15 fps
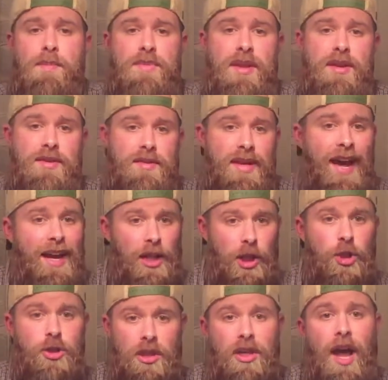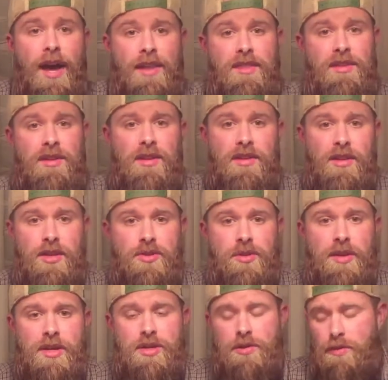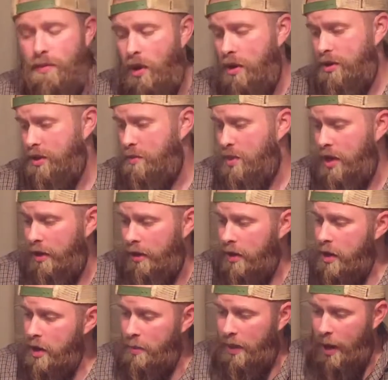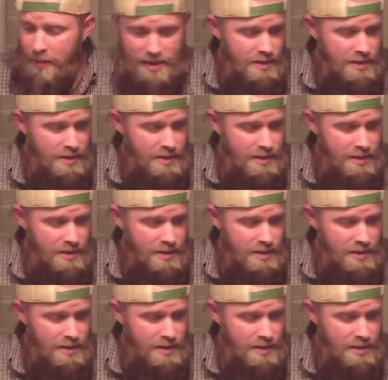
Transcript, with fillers: that kind of look like the traditional Marzen beer. But I'm